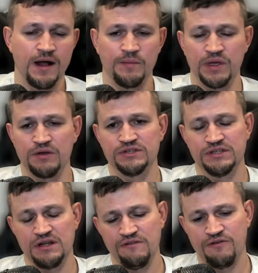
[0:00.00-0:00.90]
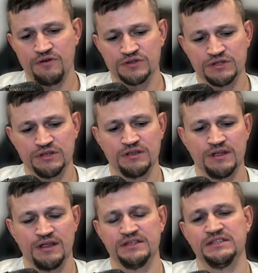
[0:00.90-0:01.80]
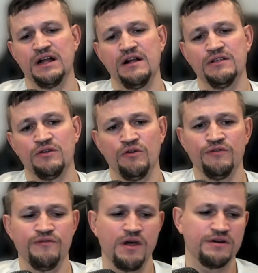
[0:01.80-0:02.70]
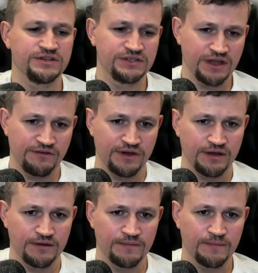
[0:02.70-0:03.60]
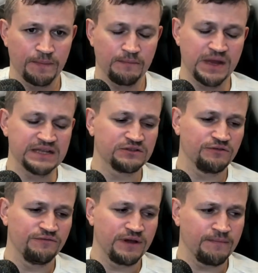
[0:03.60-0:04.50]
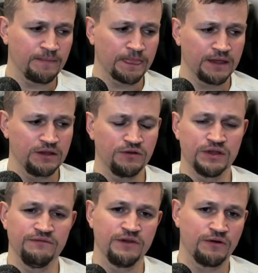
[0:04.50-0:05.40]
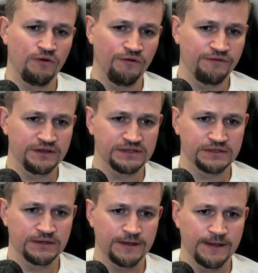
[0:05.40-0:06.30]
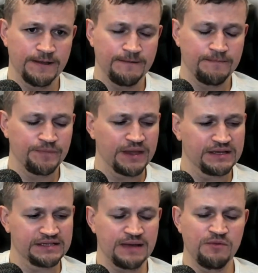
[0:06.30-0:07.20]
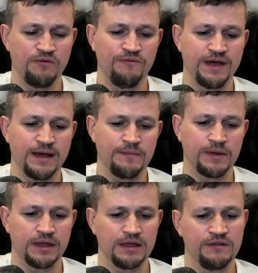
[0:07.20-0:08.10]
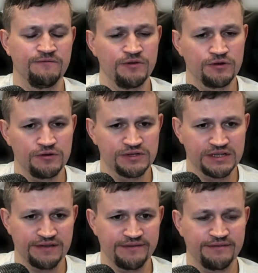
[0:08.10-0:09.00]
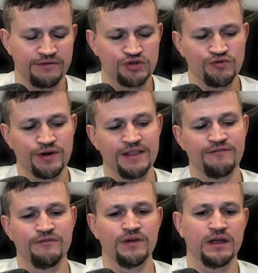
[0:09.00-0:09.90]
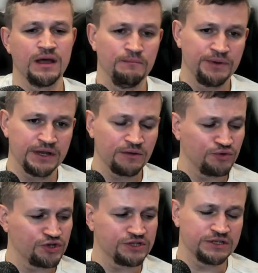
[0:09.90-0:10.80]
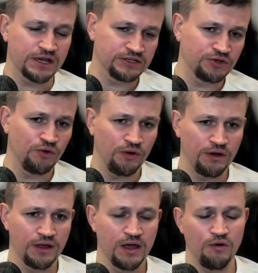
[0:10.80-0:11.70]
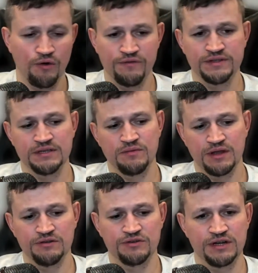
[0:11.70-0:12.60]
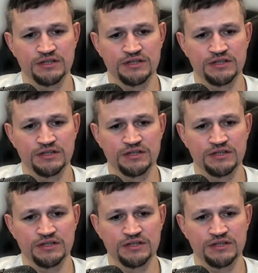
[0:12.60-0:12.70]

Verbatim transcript: Because self-hosted installed on their server, most of them you know, in their office, some of them in virtual server, which we rent from a company which is next door or in the same country.